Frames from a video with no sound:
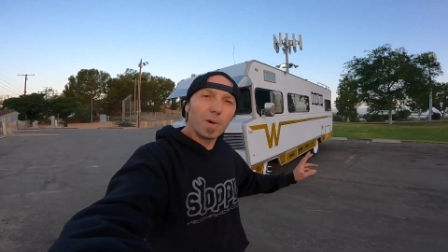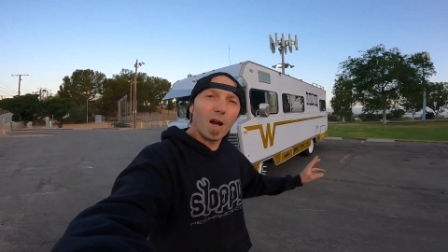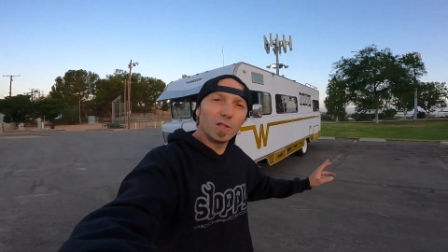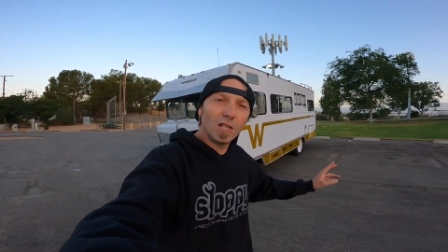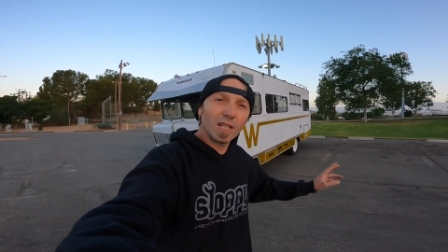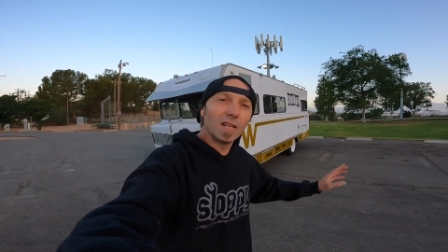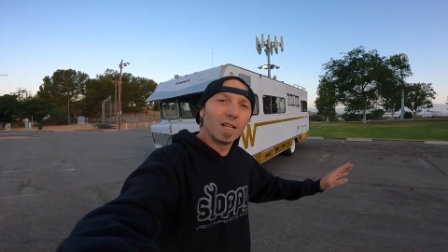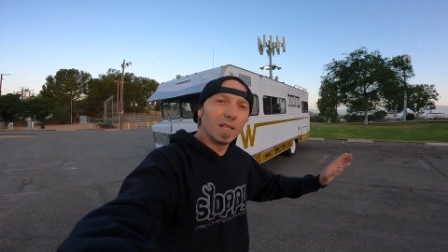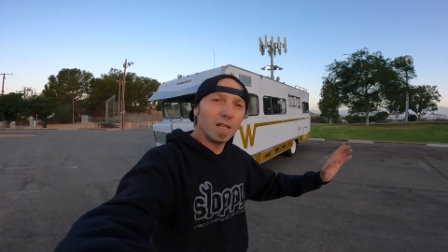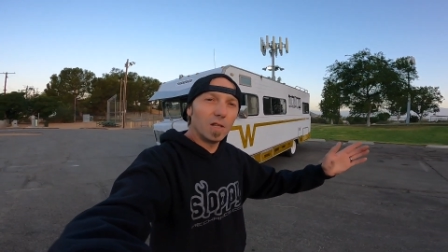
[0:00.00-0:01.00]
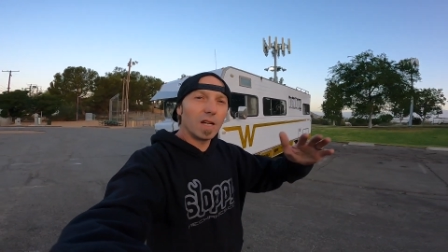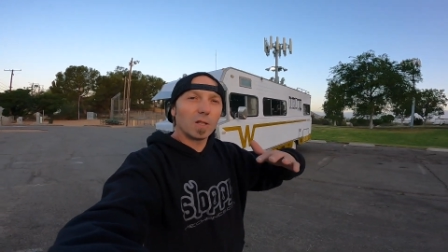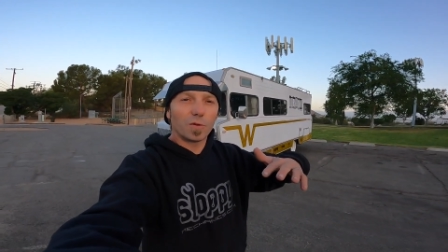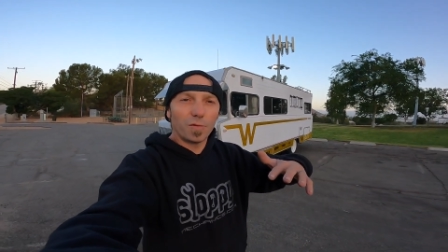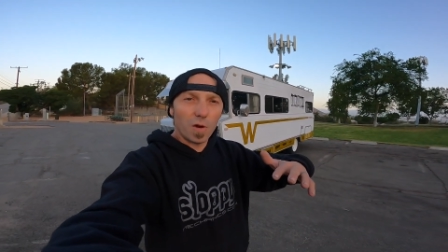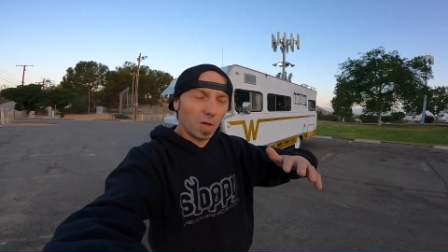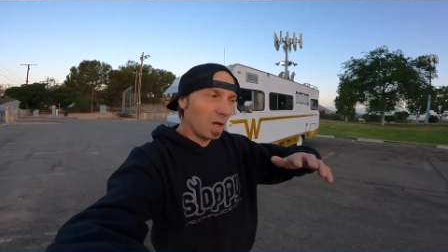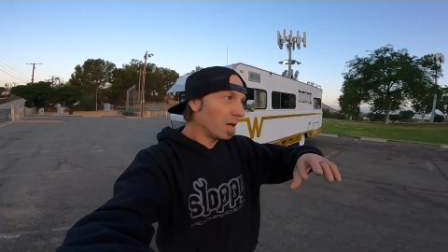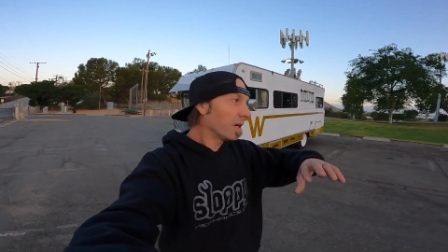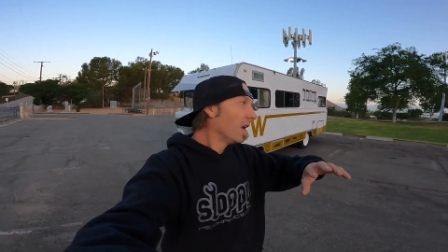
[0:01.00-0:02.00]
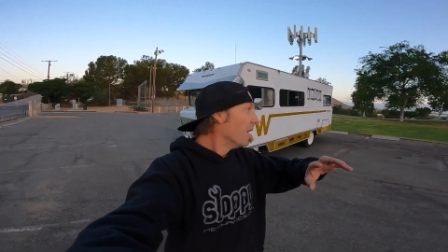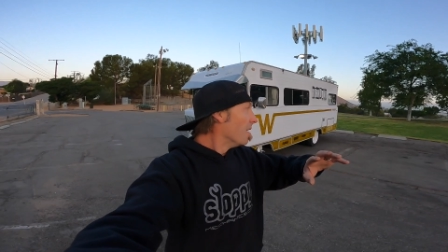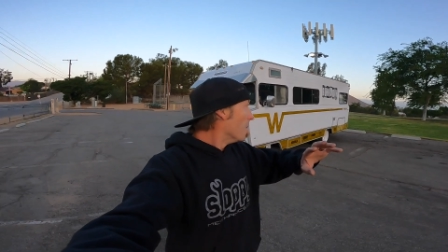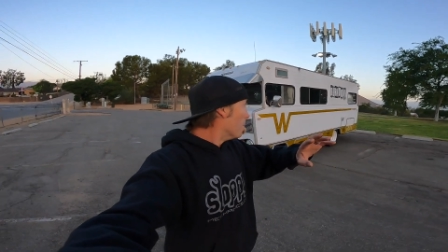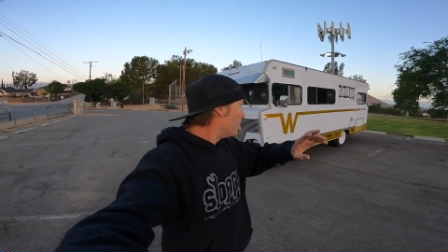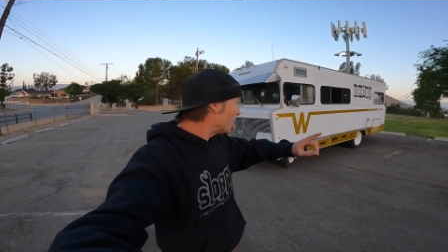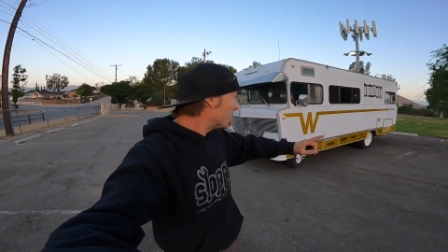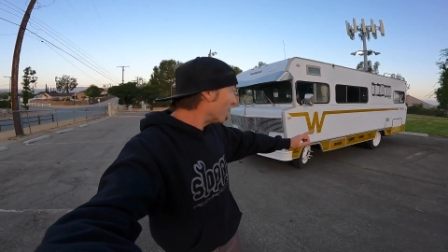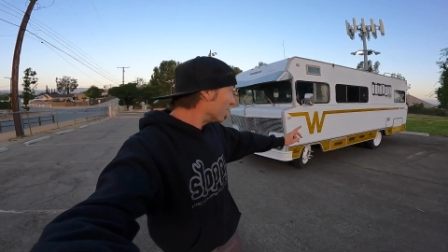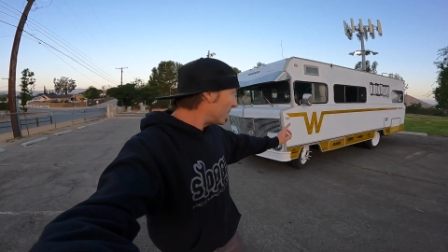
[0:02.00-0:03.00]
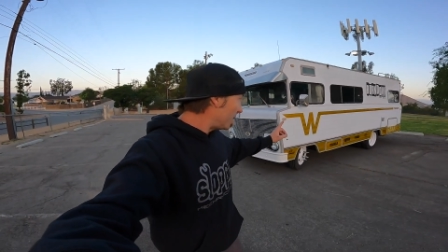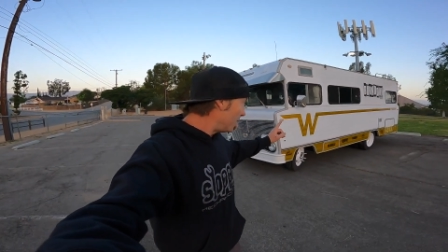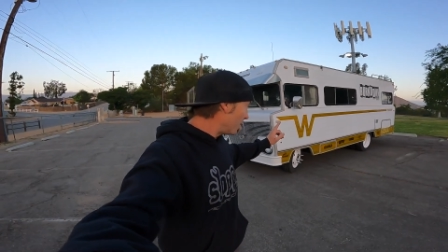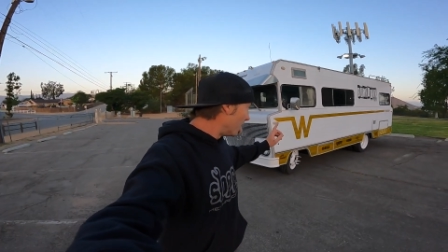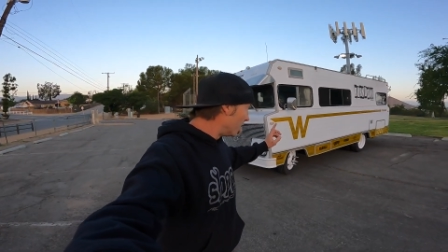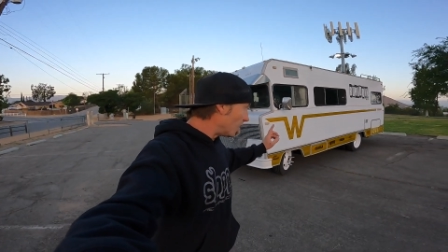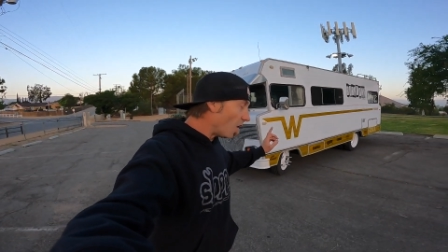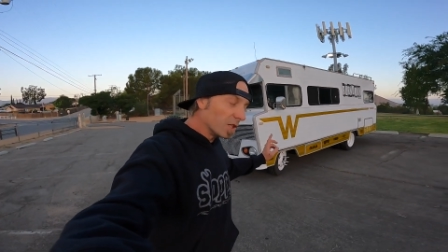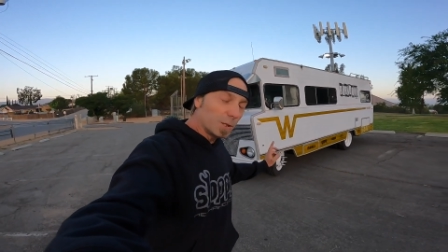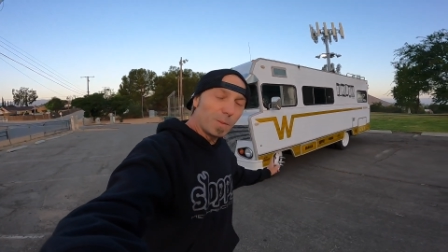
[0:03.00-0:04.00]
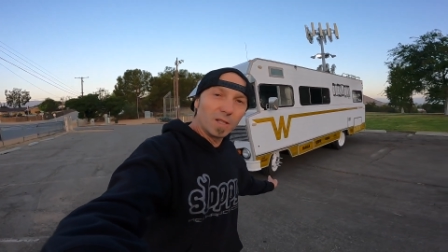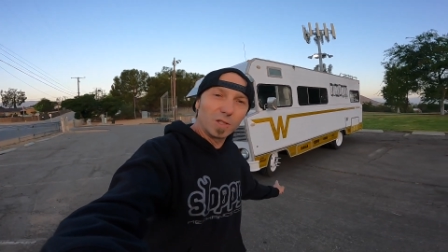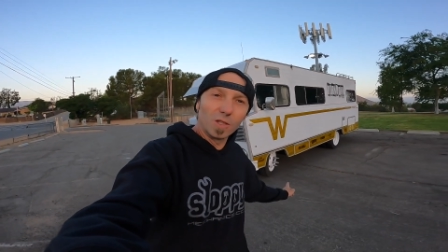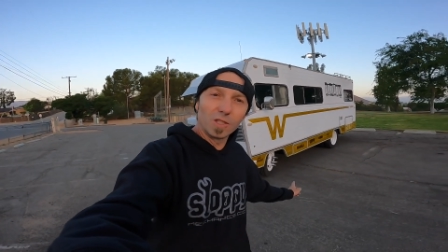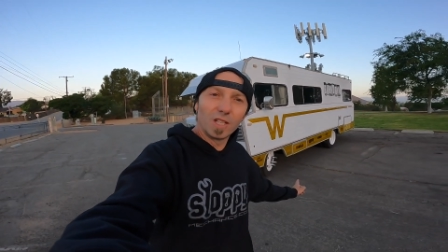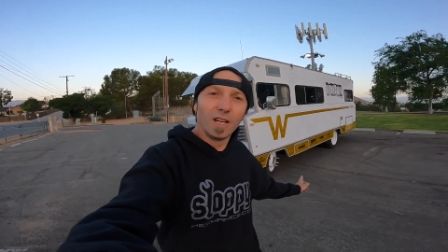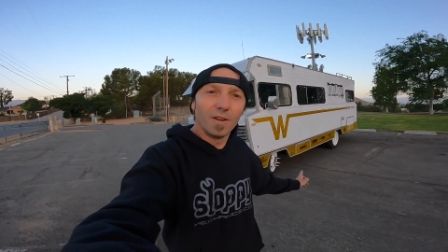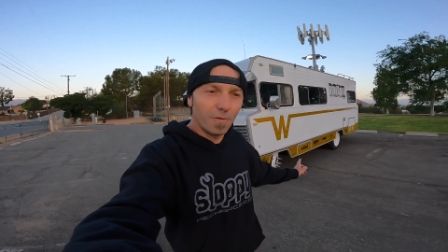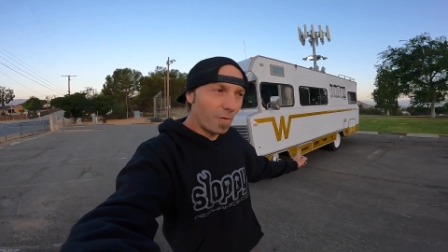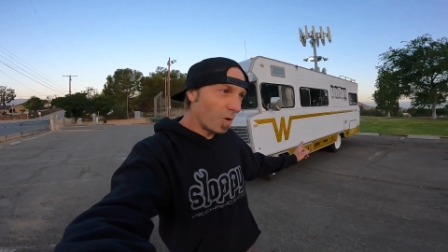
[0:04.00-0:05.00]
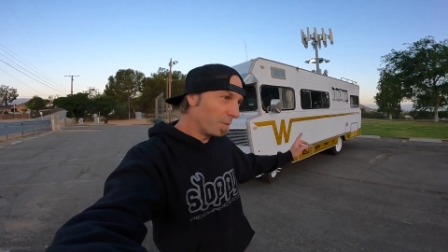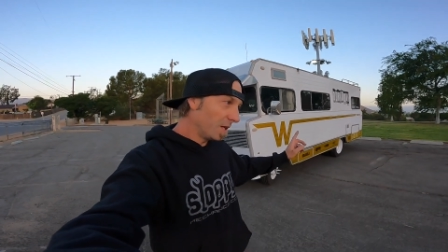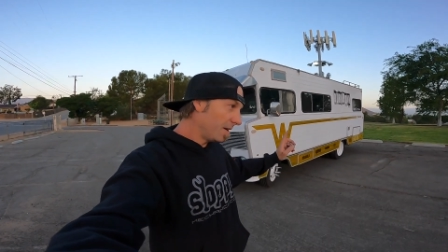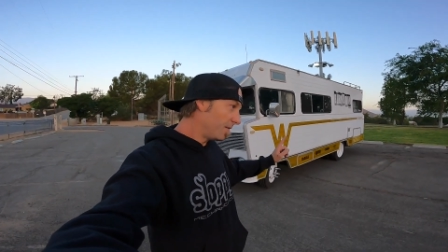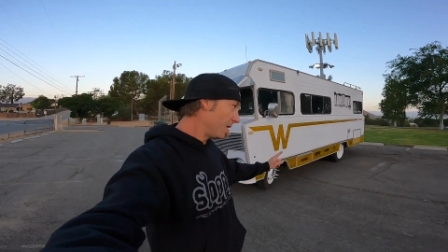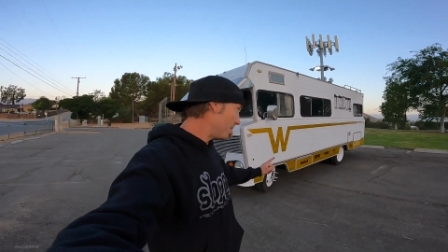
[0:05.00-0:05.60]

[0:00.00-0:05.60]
project. Thank you guys for following along. Big shout out and thank you to all the sponsors for believing